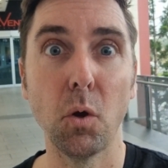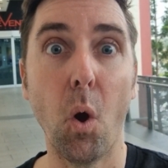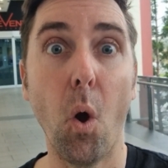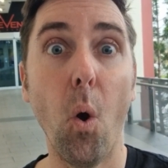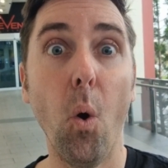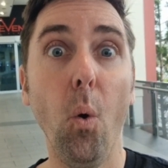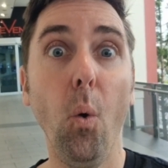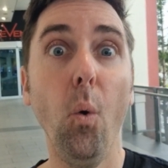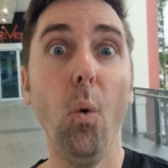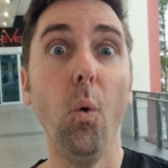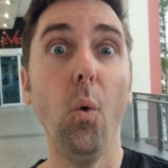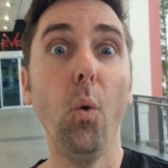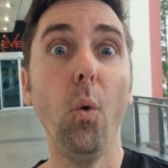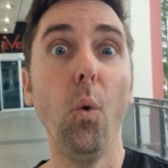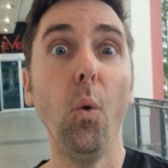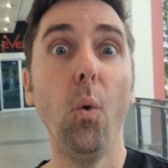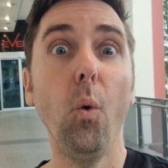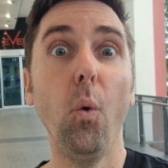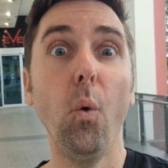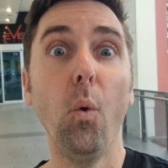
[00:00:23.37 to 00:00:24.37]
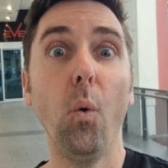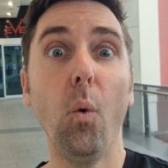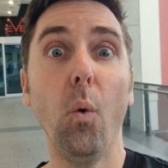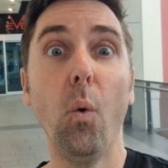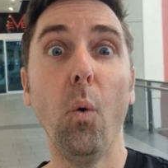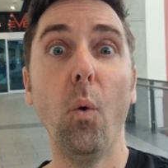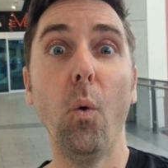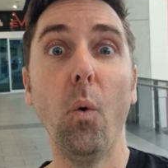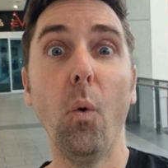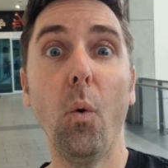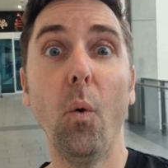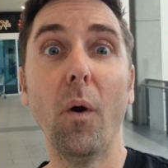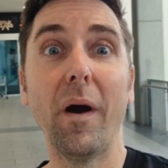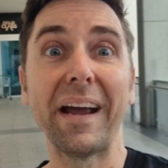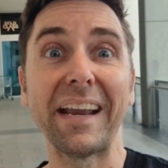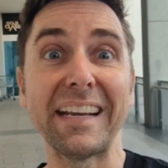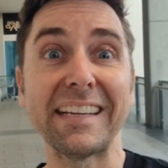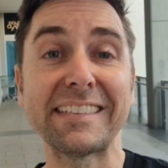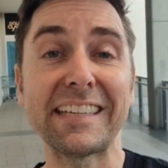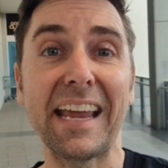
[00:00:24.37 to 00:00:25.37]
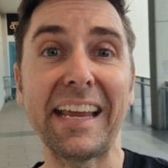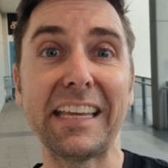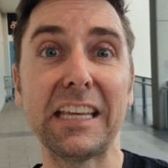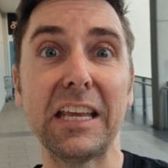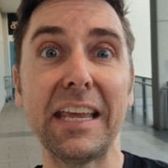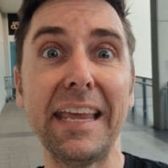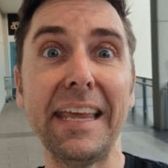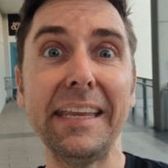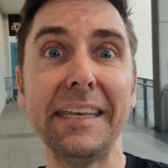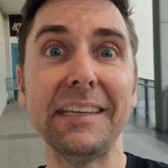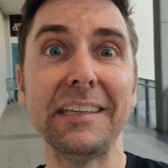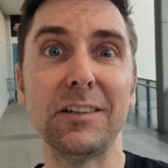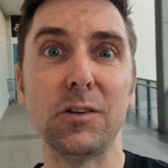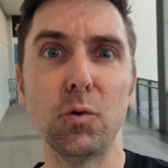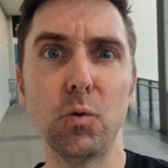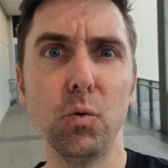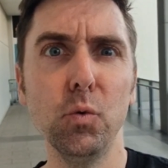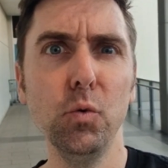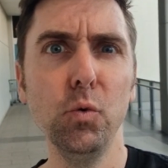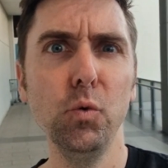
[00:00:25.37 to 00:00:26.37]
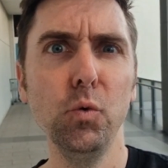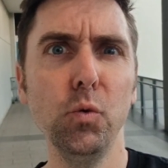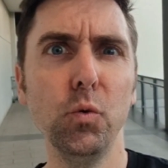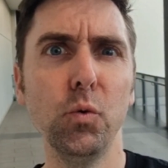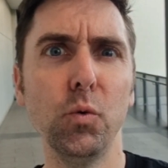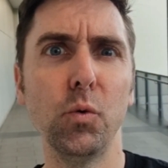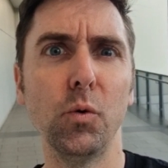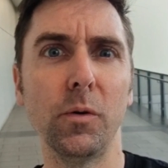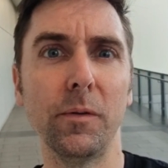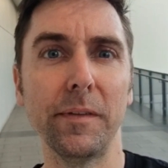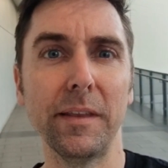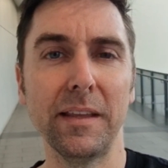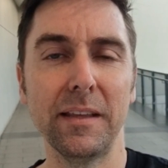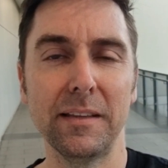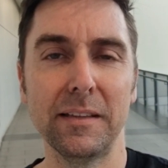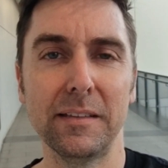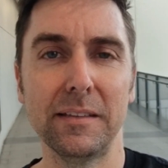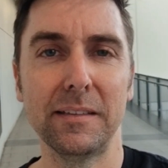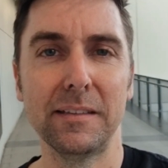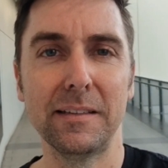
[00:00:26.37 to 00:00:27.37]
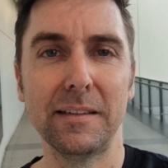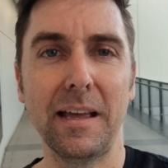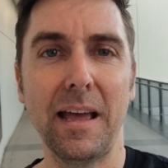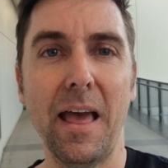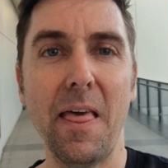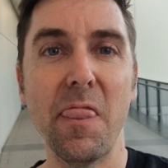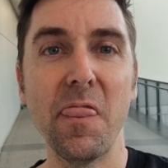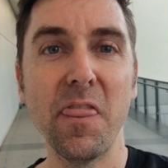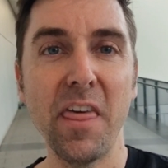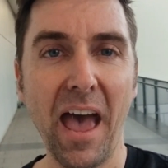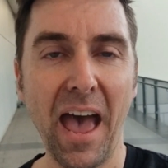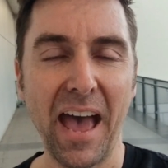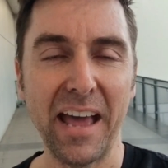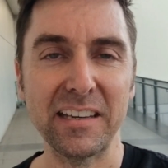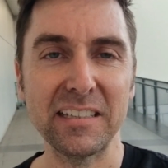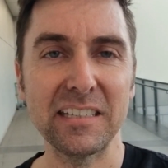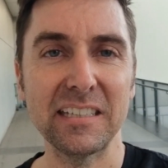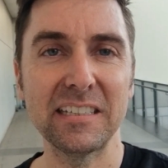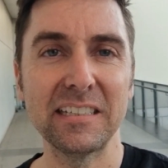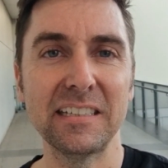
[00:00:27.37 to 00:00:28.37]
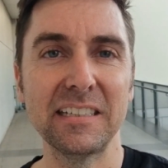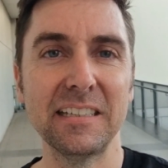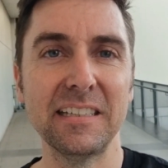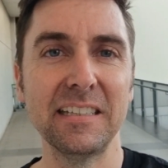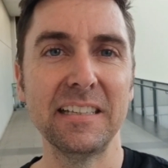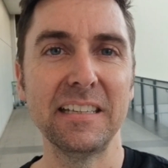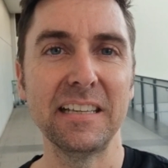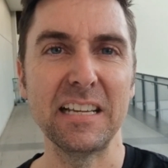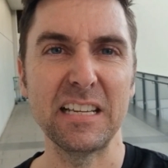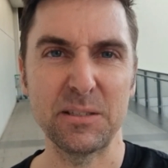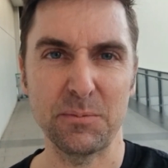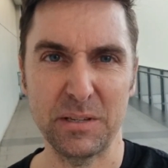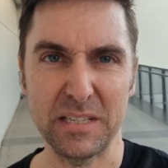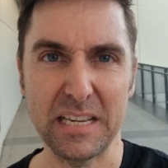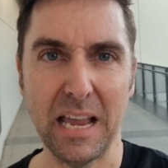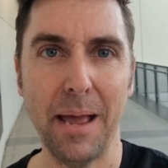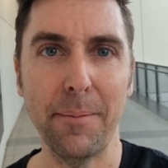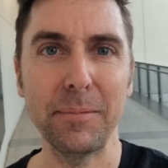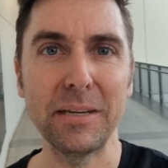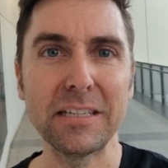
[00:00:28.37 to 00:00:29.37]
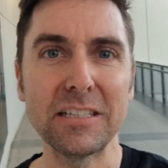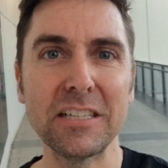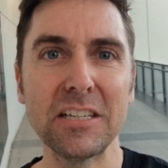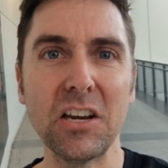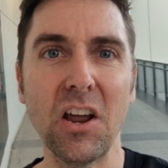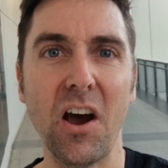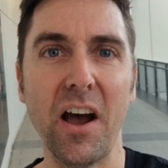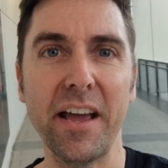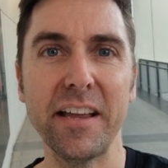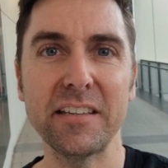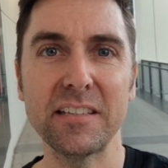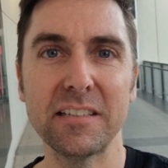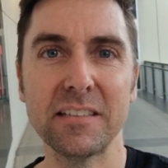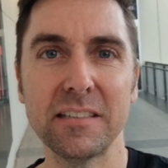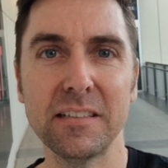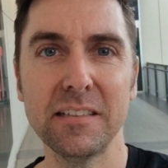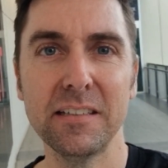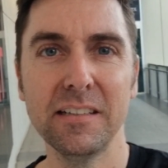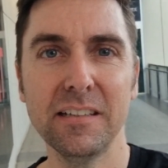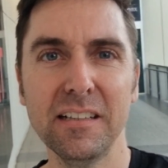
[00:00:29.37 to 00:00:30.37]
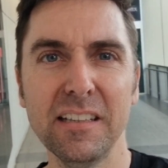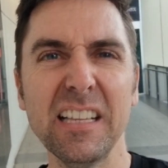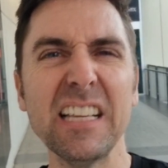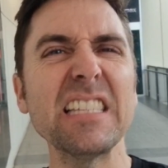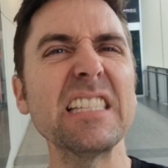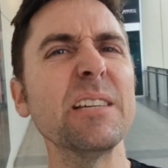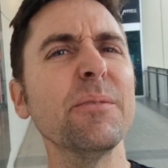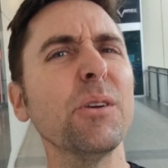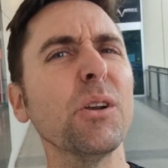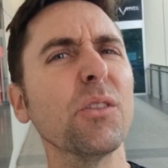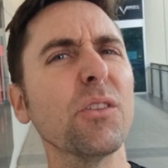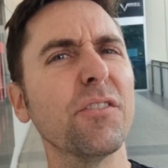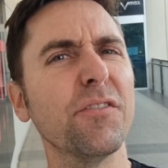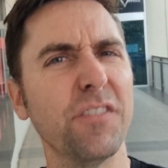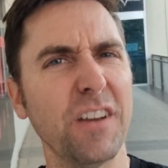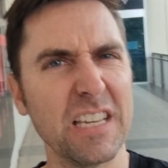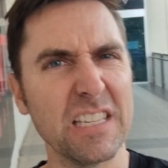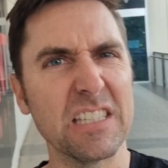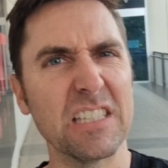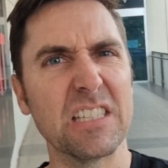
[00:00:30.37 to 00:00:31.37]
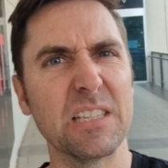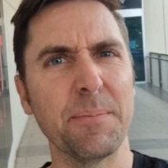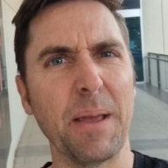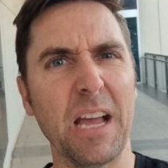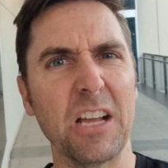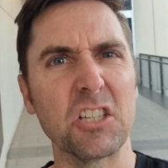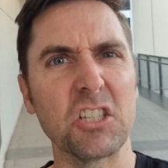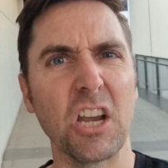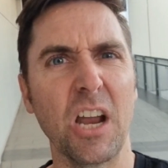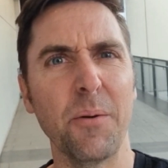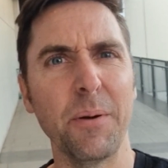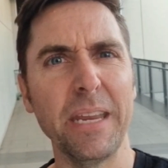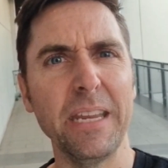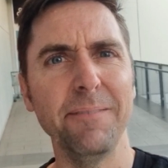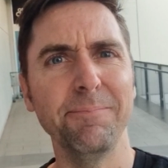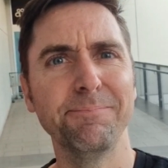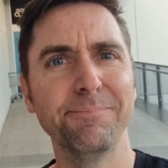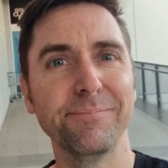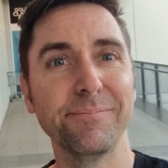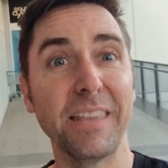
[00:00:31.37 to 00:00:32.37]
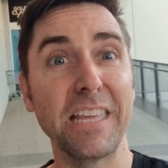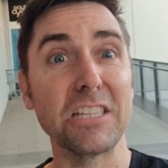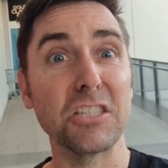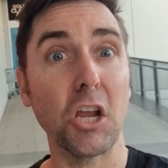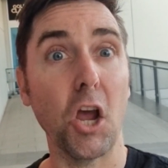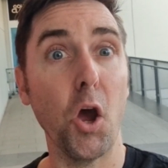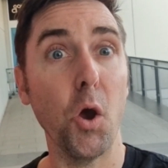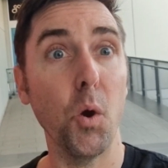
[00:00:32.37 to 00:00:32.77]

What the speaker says: Ooh, we're going to take you in. Ooh. And that is what's happening tonight. Let's see what all the fuss is about, shall we? Let's go.